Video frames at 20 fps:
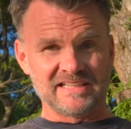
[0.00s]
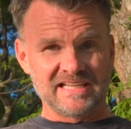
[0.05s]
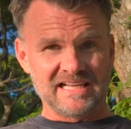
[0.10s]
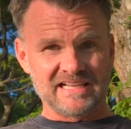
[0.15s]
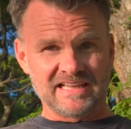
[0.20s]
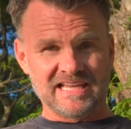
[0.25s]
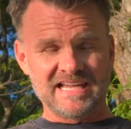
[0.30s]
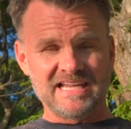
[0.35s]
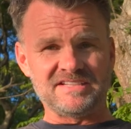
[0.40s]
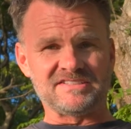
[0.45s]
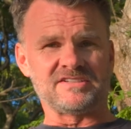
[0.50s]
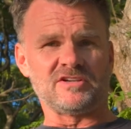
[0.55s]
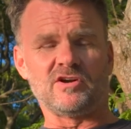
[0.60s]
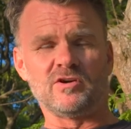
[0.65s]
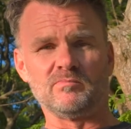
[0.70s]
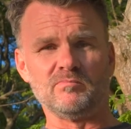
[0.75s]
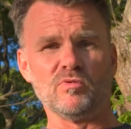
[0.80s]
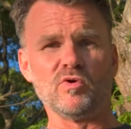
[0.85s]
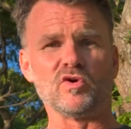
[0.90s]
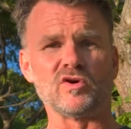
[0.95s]
let less or
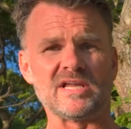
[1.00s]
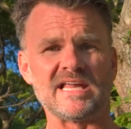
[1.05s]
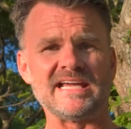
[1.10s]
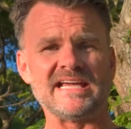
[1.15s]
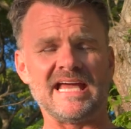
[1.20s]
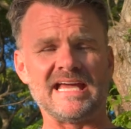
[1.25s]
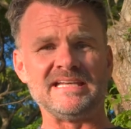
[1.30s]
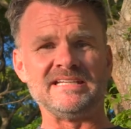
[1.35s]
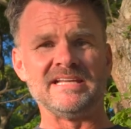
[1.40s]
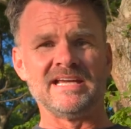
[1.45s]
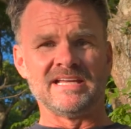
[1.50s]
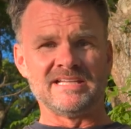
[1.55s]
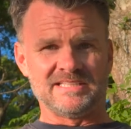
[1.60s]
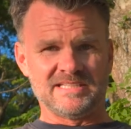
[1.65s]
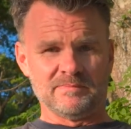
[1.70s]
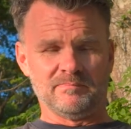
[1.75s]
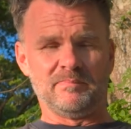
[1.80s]
more light in to